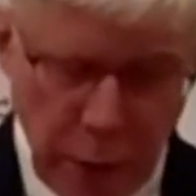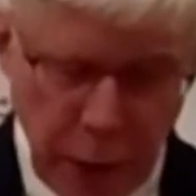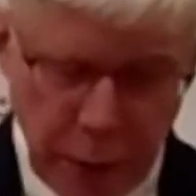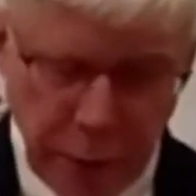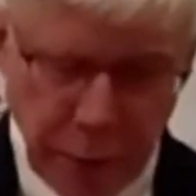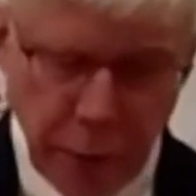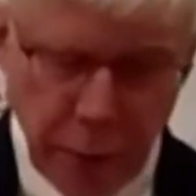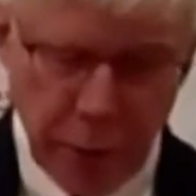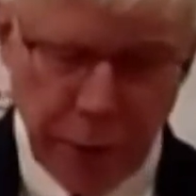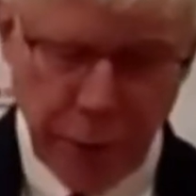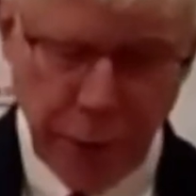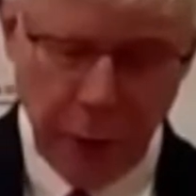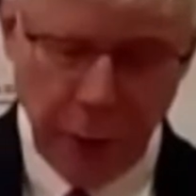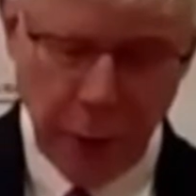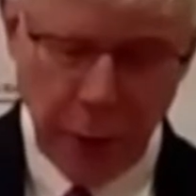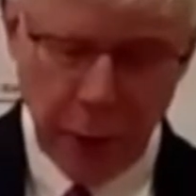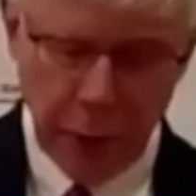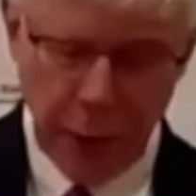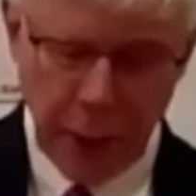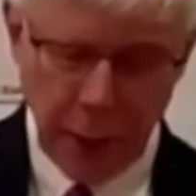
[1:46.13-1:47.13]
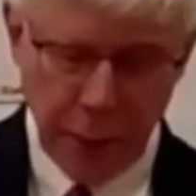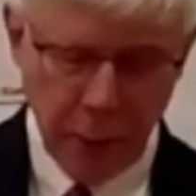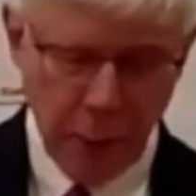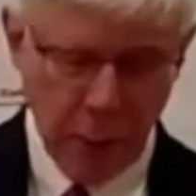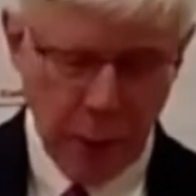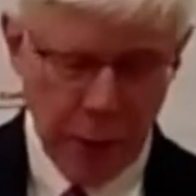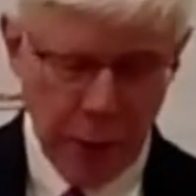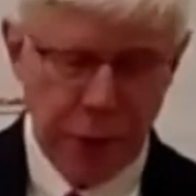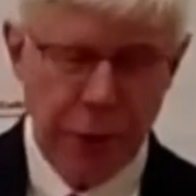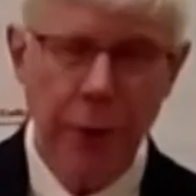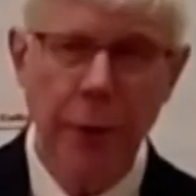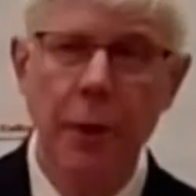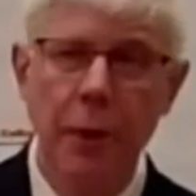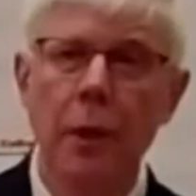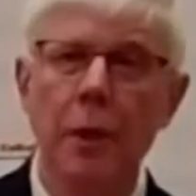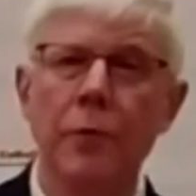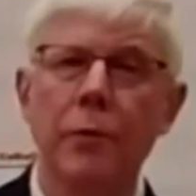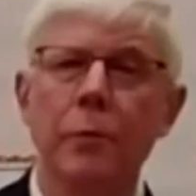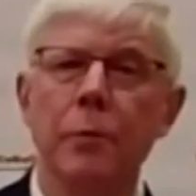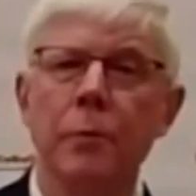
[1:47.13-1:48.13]
grateful for the
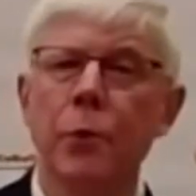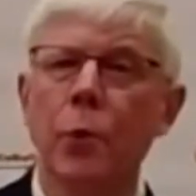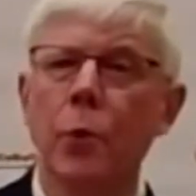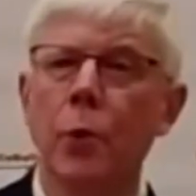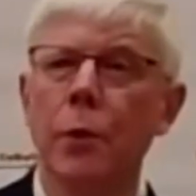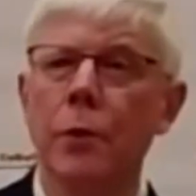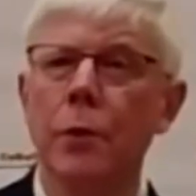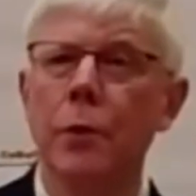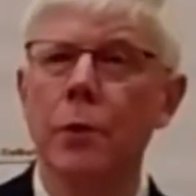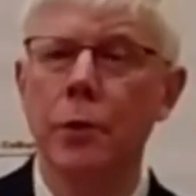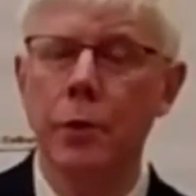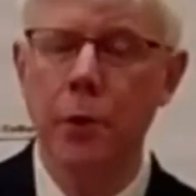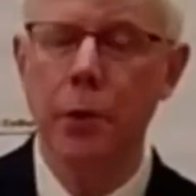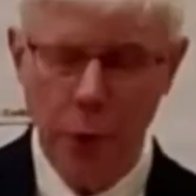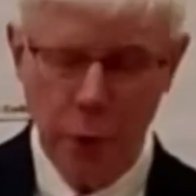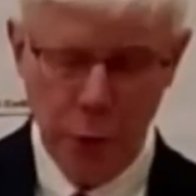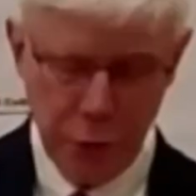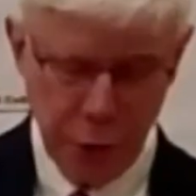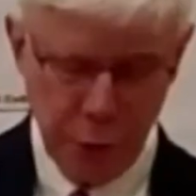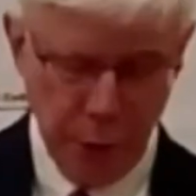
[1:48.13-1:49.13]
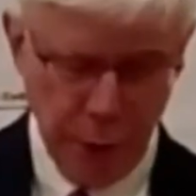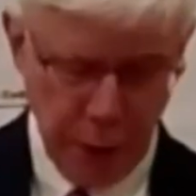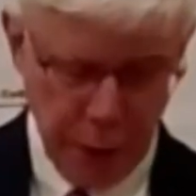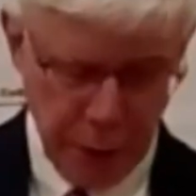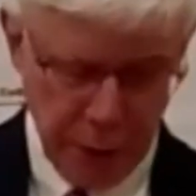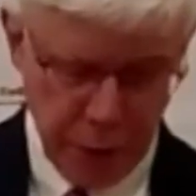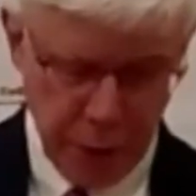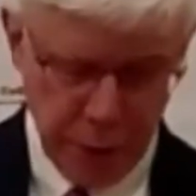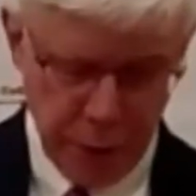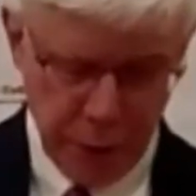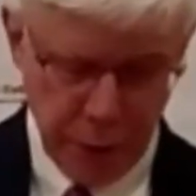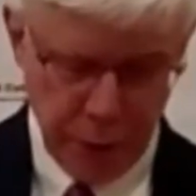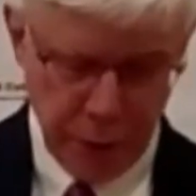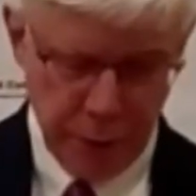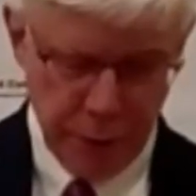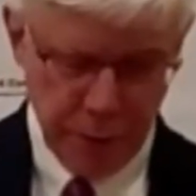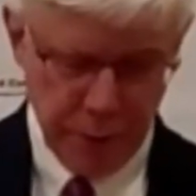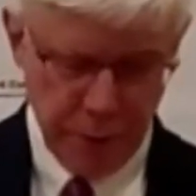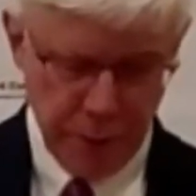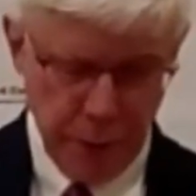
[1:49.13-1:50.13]
collaboration of important
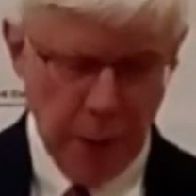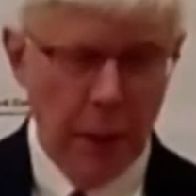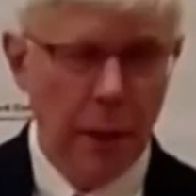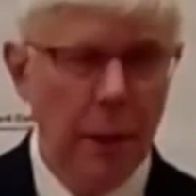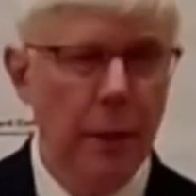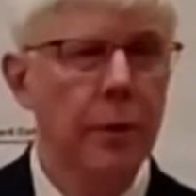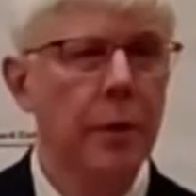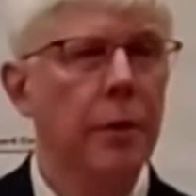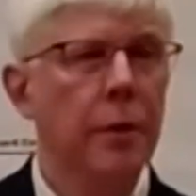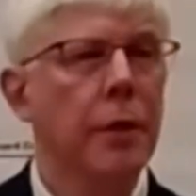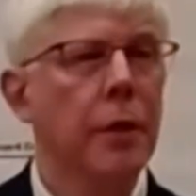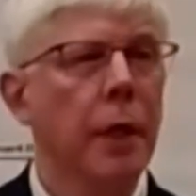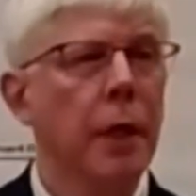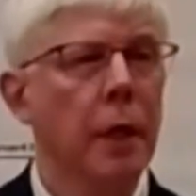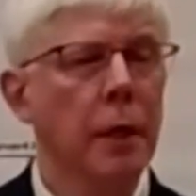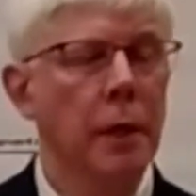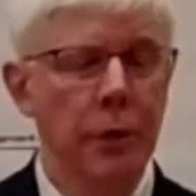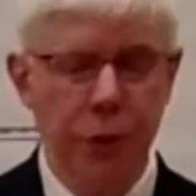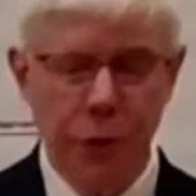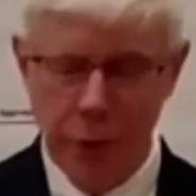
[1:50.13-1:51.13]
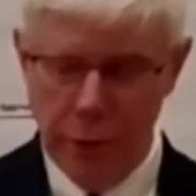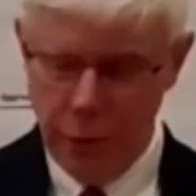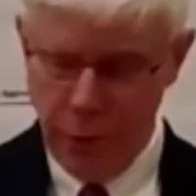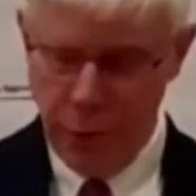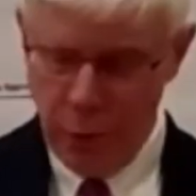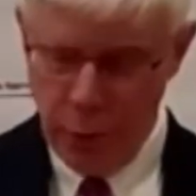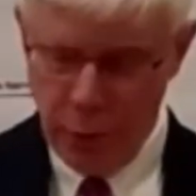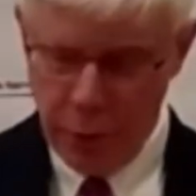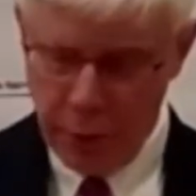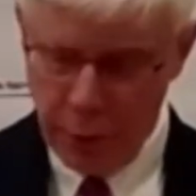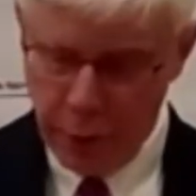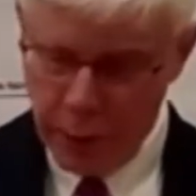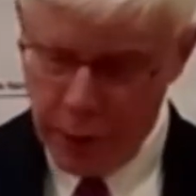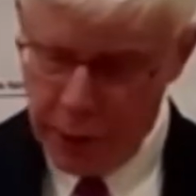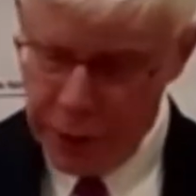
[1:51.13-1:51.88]
co-sponsors. The Theology of Work